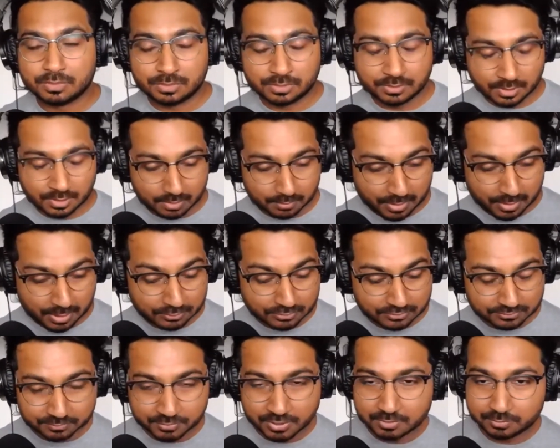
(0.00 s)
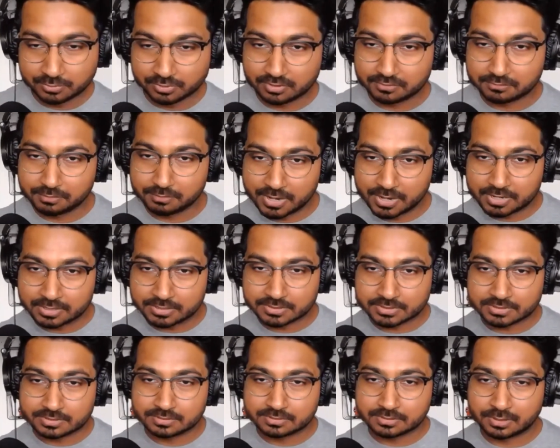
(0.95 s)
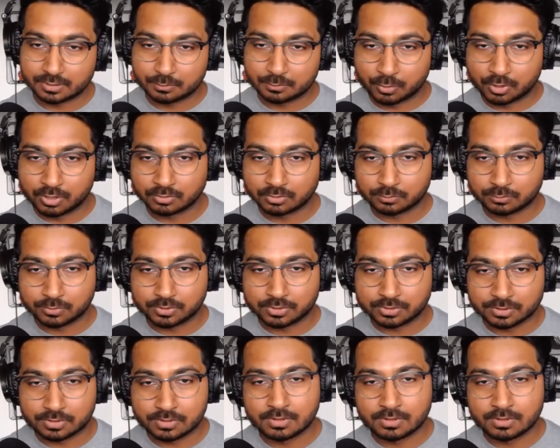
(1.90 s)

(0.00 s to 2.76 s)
the amount of people I've met and I've worked with,